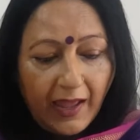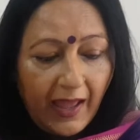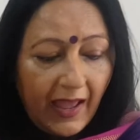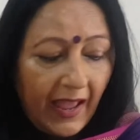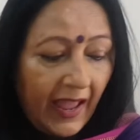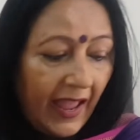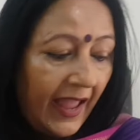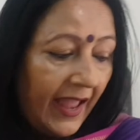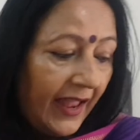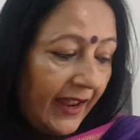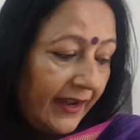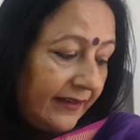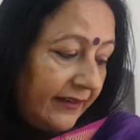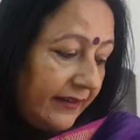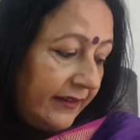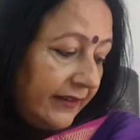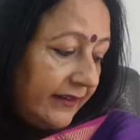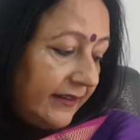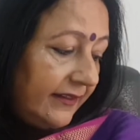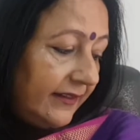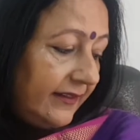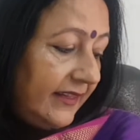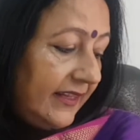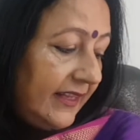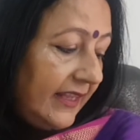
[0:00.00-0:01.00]
and
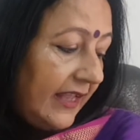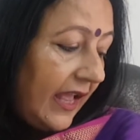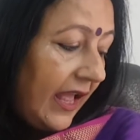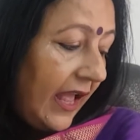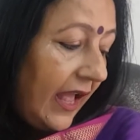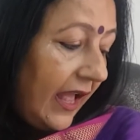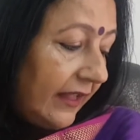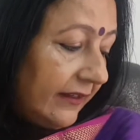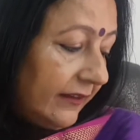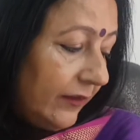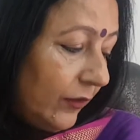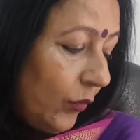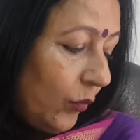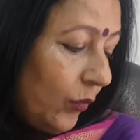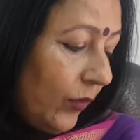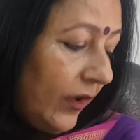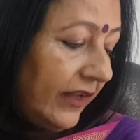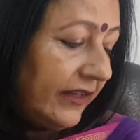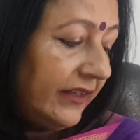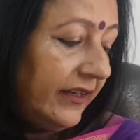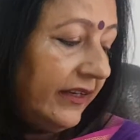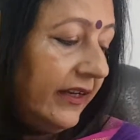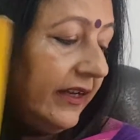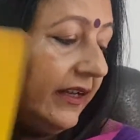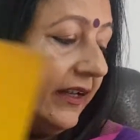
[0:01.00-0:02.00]
the other
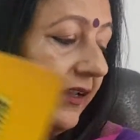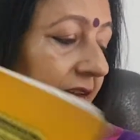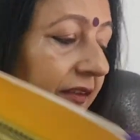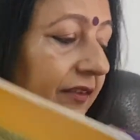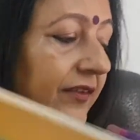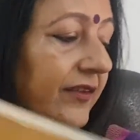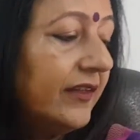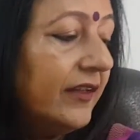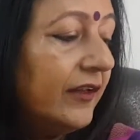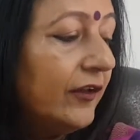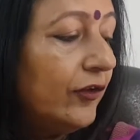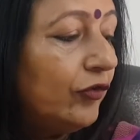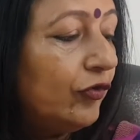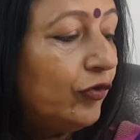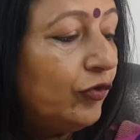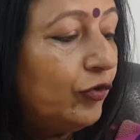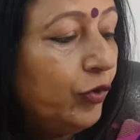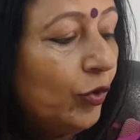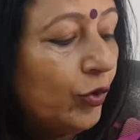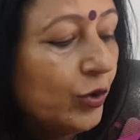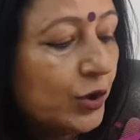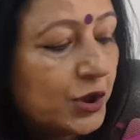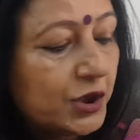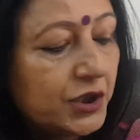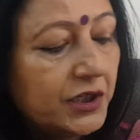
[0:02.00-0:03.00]
one is
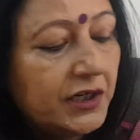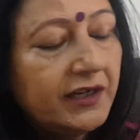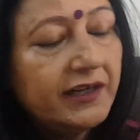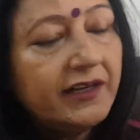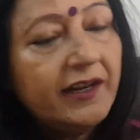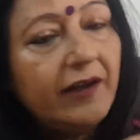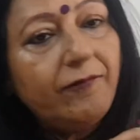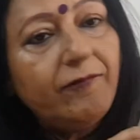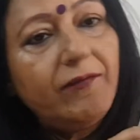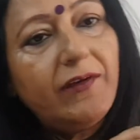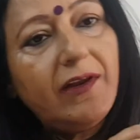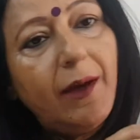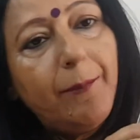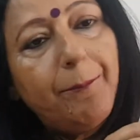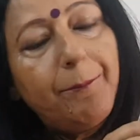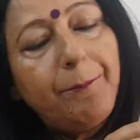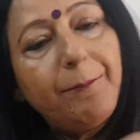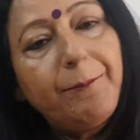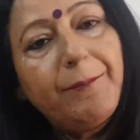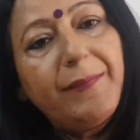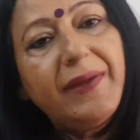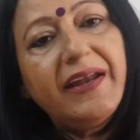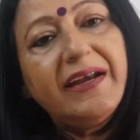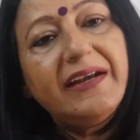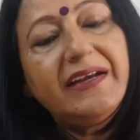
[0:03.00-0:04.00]
Social
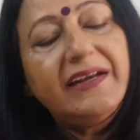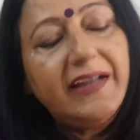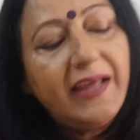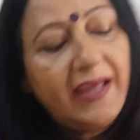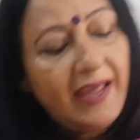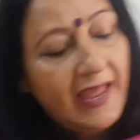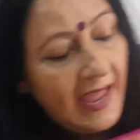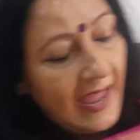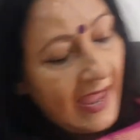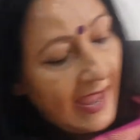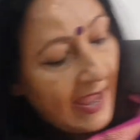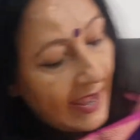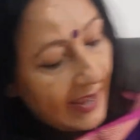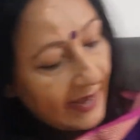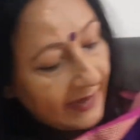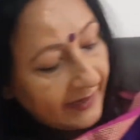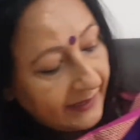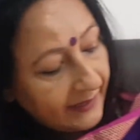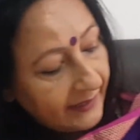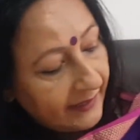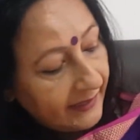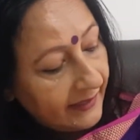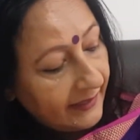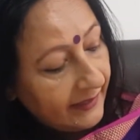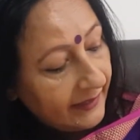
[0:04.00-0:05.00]
Development
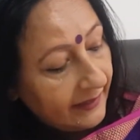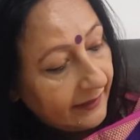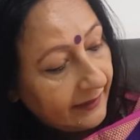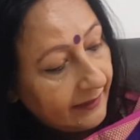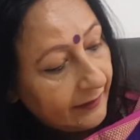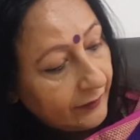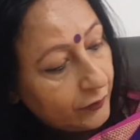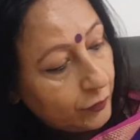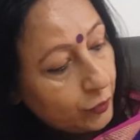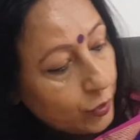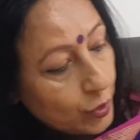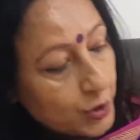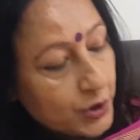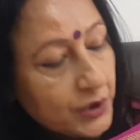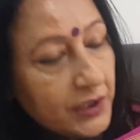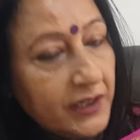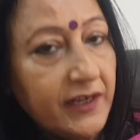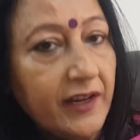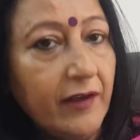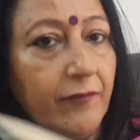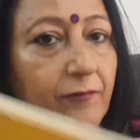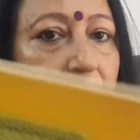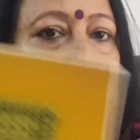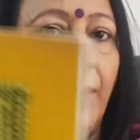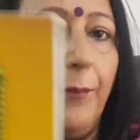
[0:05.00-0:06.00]
and Social
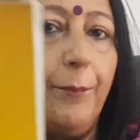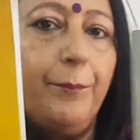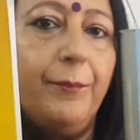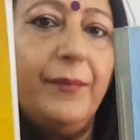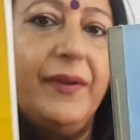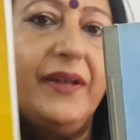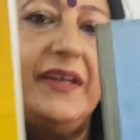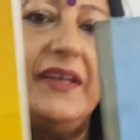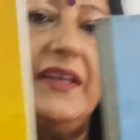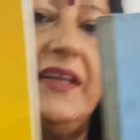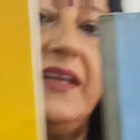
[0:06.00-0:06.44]
Development